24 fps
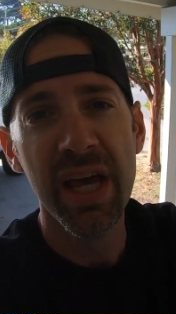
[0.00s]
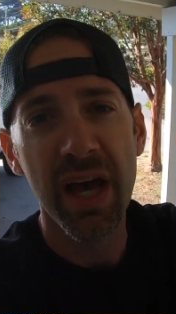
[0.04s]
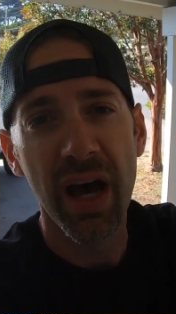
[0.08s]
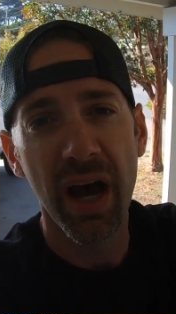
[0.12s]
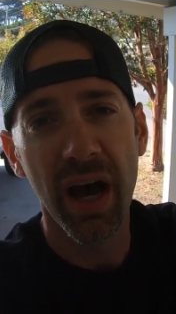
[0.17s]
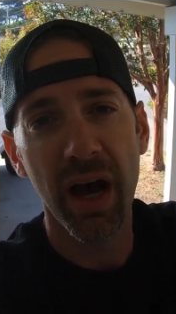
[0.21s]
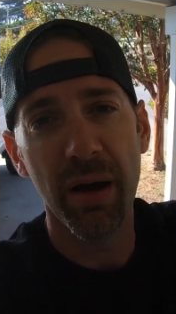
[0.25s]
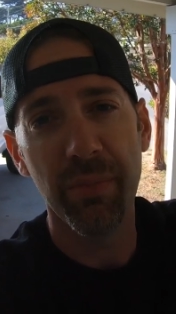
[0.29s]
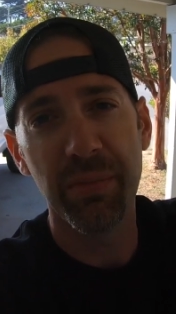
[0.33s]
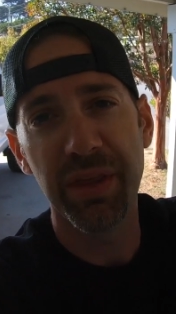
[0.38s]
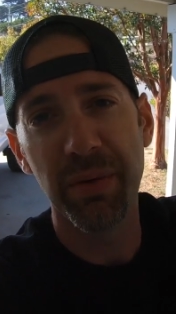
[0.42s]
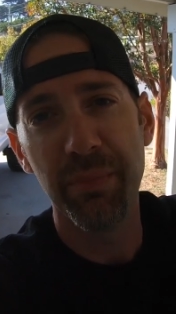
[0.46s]

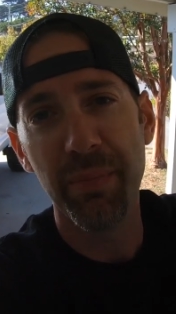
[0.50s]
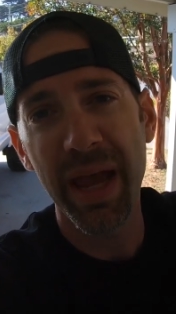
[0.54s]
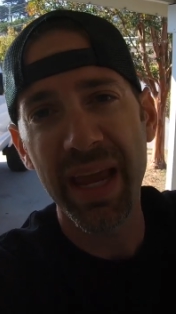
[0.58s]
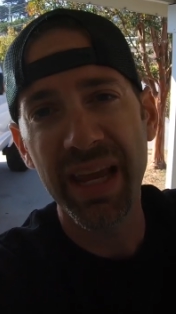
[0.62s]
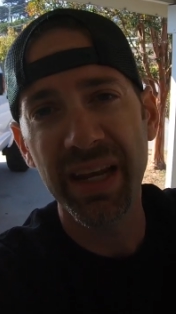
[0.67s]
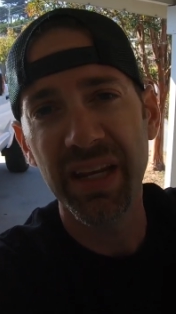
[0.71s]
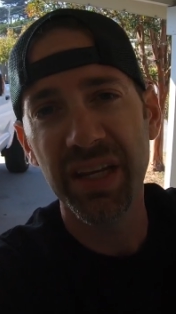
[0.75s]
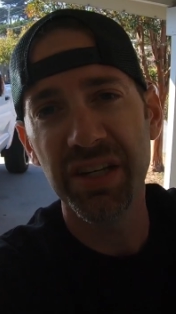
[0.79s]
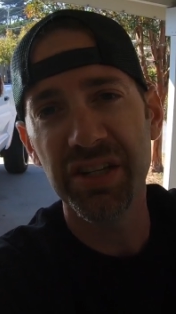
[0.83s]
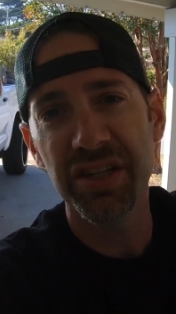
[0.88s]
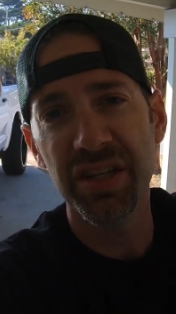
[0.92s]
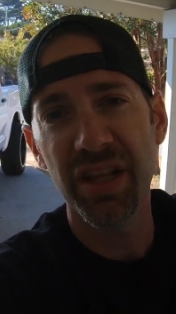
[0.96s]
The
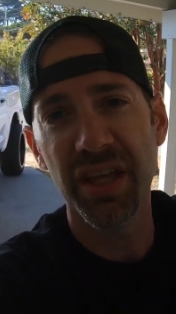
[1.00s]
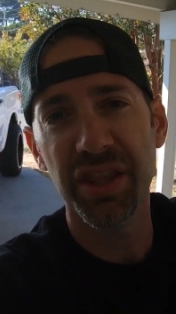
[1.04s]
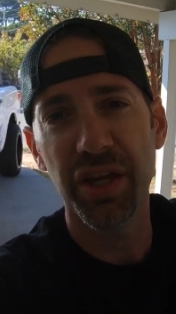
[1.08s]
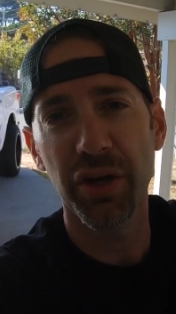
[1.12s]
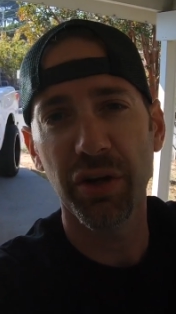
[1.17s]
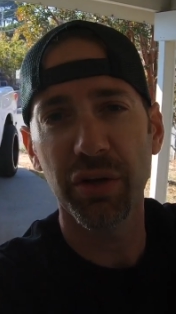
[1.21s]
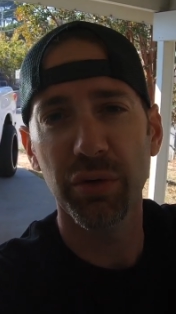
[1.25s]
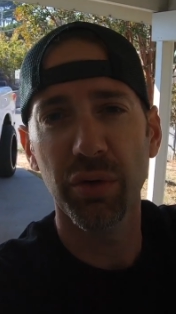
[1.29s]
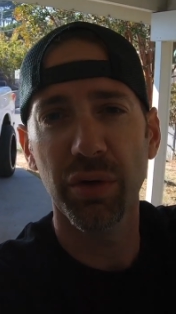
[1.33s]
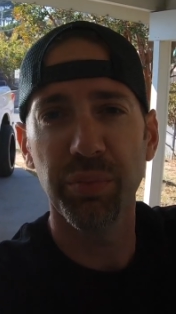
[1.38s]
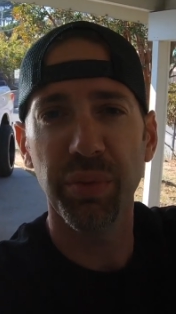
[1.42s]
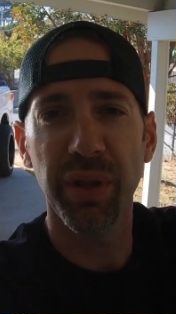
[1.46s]
main engine that they're
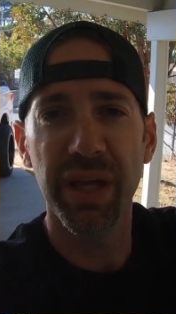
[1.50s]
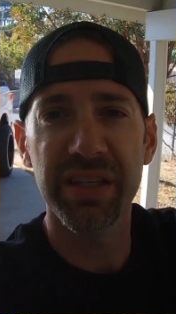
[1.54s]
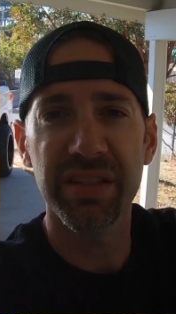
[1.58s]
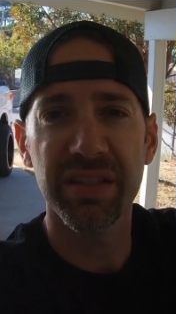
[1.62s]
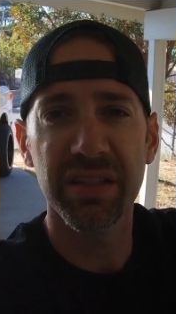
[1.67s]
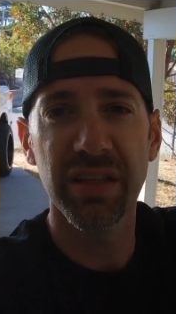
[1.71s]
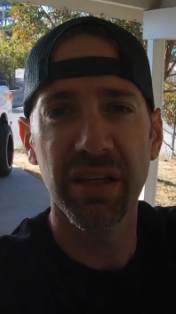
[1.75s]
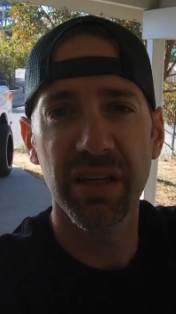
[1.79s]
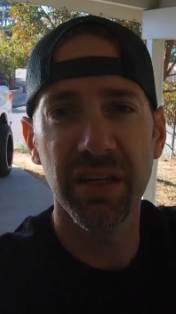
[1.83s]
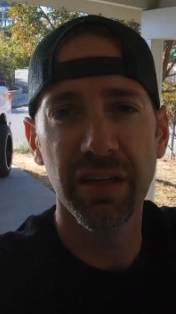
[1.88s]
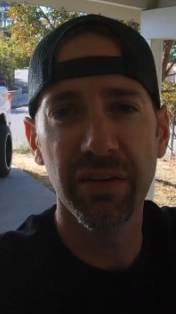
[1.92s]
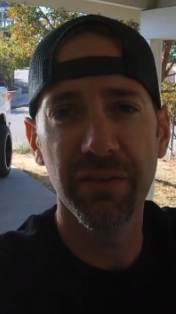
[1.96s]
going to replace
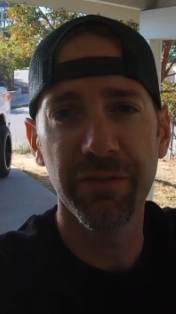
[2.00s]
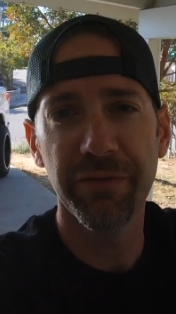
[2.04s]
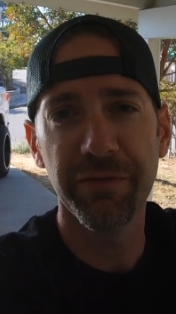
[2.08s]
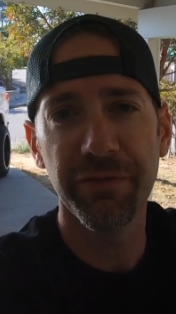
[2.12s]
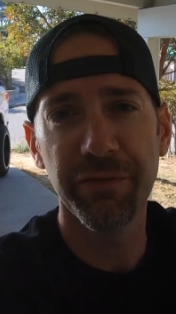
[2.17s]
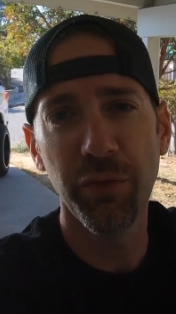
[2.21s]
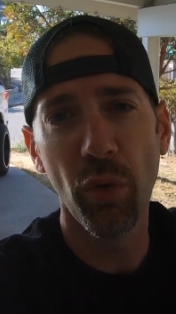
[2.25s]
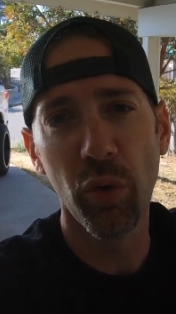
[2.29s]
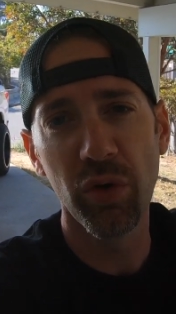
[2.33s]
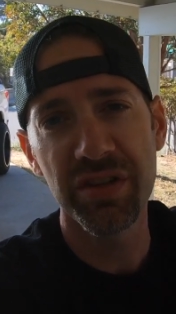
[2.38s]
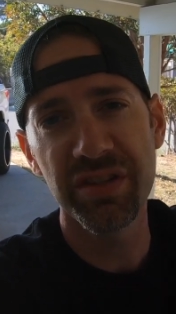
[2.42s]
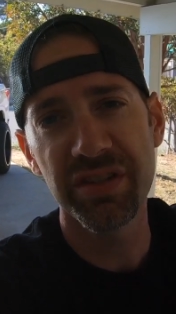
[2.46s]
the
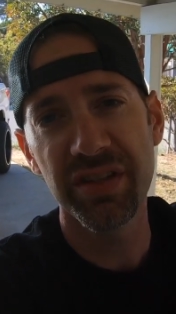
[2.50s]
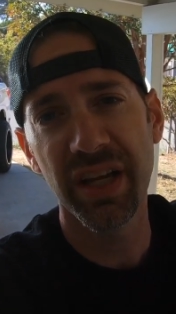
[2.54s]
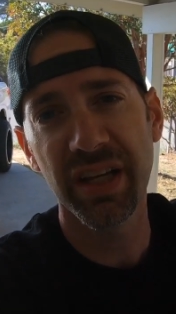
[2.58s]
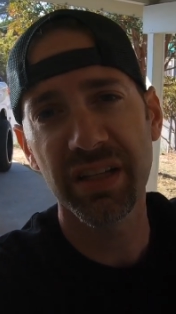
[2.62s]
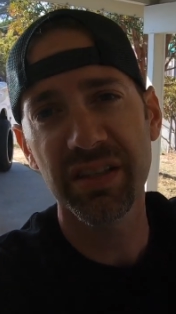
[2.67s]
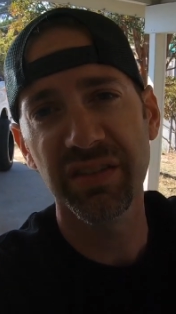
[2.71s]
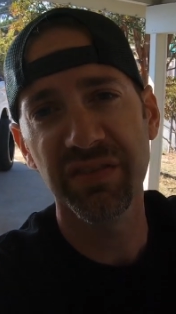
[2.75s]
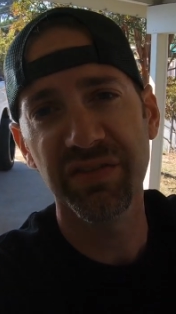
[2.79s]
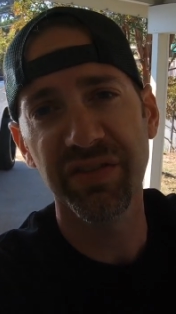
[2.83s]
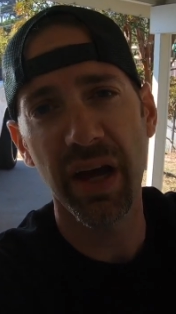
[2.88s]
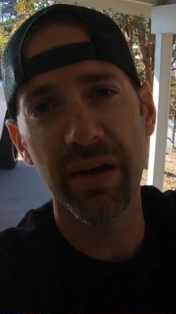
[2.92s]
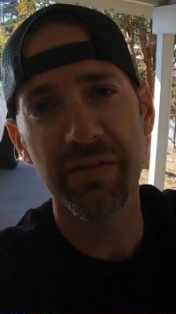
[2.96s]

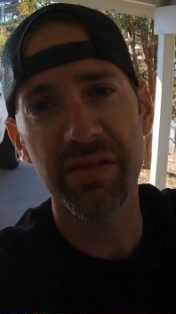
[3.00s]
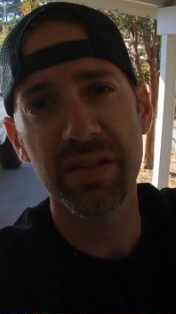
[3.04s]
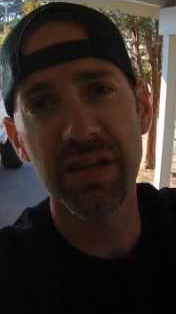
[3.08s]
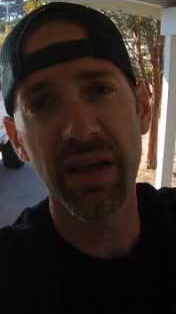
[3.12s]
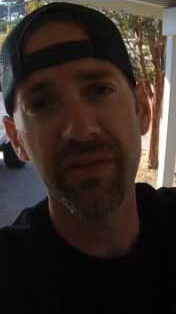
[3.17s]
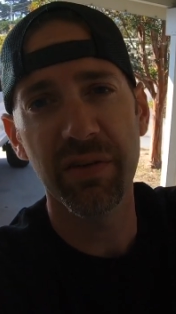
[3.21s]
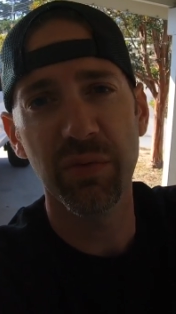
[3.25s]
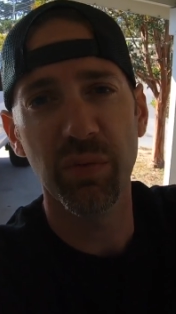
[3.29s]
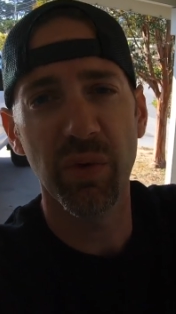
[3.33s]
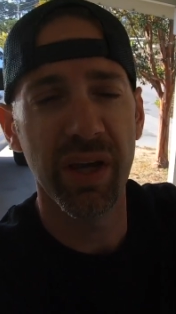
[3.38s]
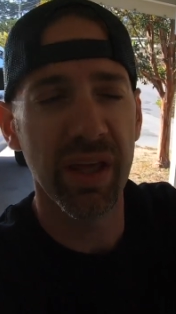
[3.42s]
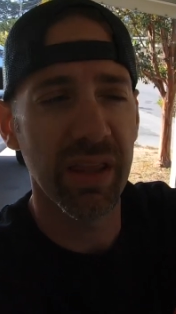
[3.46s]
4.6 and
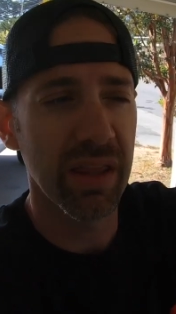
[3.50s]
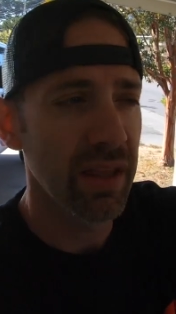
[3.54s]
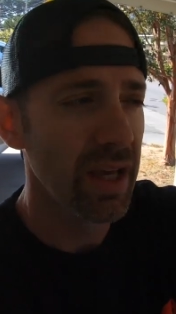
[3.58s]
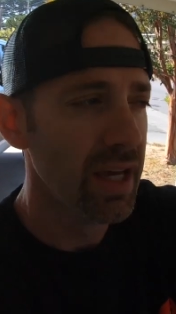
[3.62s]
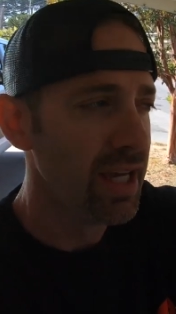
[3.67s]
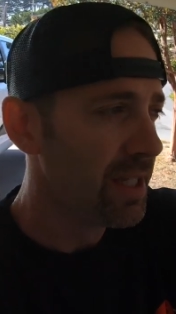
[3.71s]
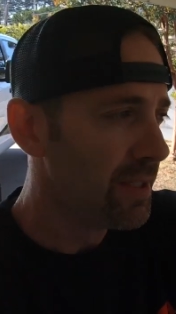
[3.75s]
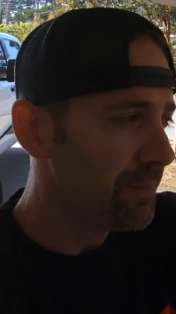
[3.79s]
5.7 with